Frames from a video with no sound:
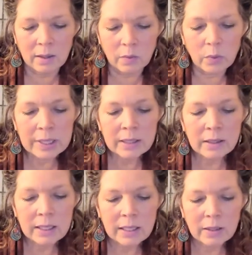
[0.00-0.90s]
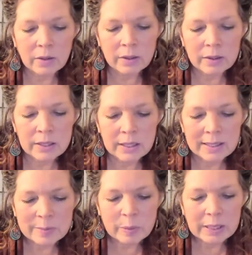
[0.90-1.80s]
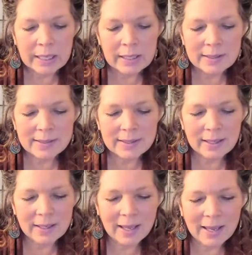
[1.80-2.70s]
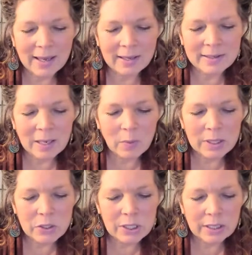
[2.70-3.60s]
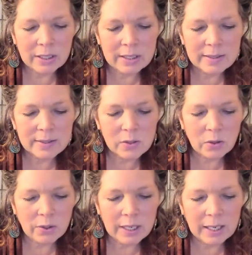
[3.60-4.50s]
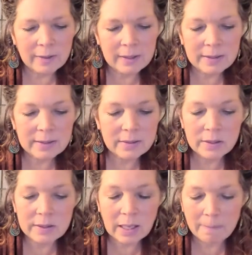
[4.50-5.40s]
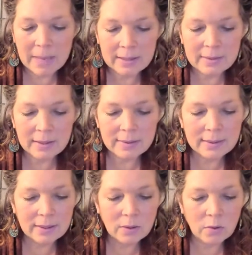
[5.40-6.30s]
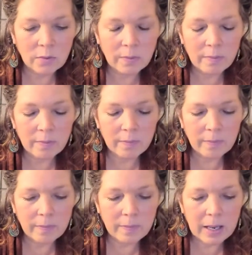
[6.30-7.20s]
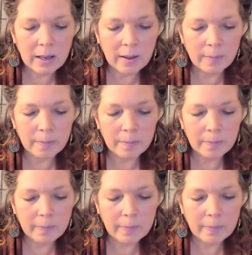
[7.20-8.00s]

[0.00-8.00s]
really earned its place, and I want to share a story. This is just amazing. So one